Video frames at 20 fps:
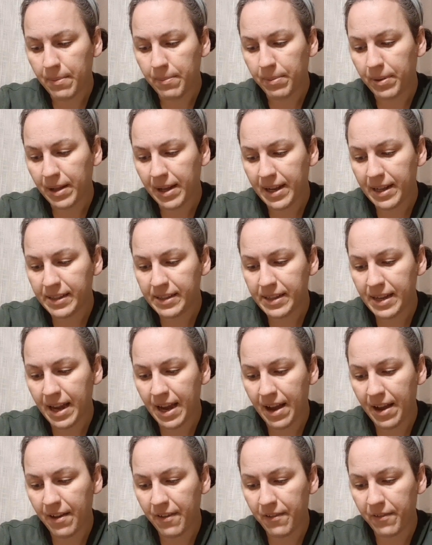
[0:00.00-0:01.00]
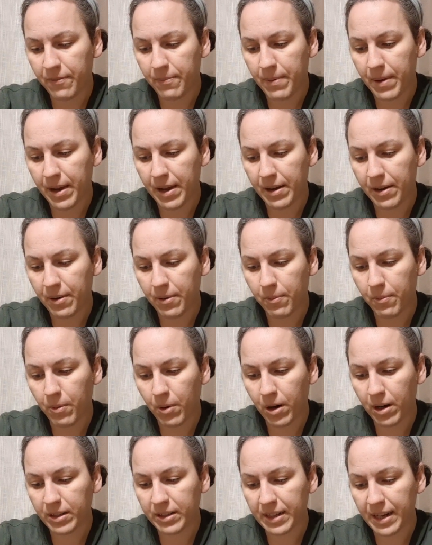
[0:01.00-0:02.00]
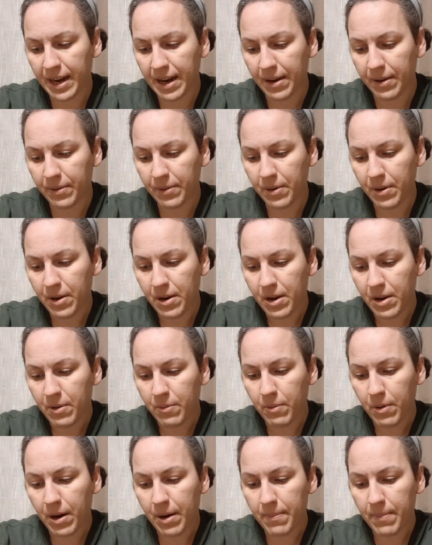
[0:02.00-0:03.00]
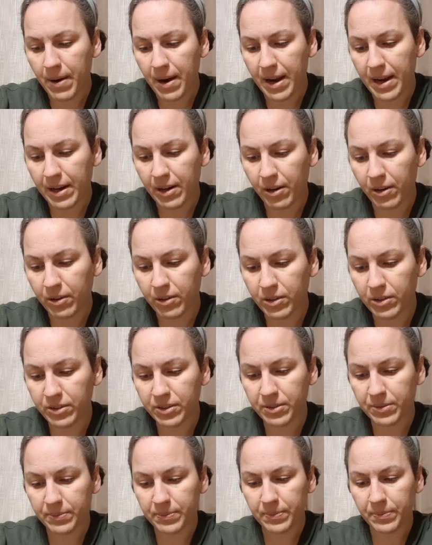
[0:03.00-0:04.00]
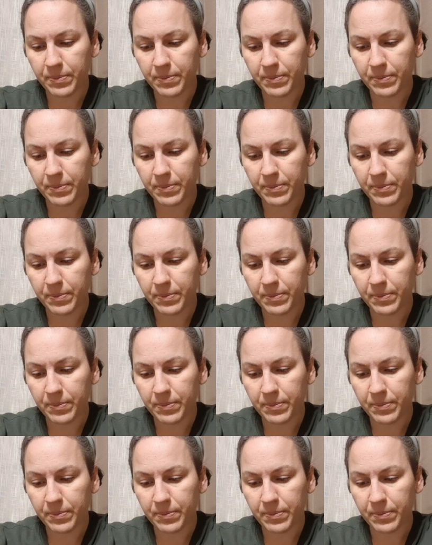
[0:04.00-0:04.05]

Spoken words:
plans have been worked out whereby girls,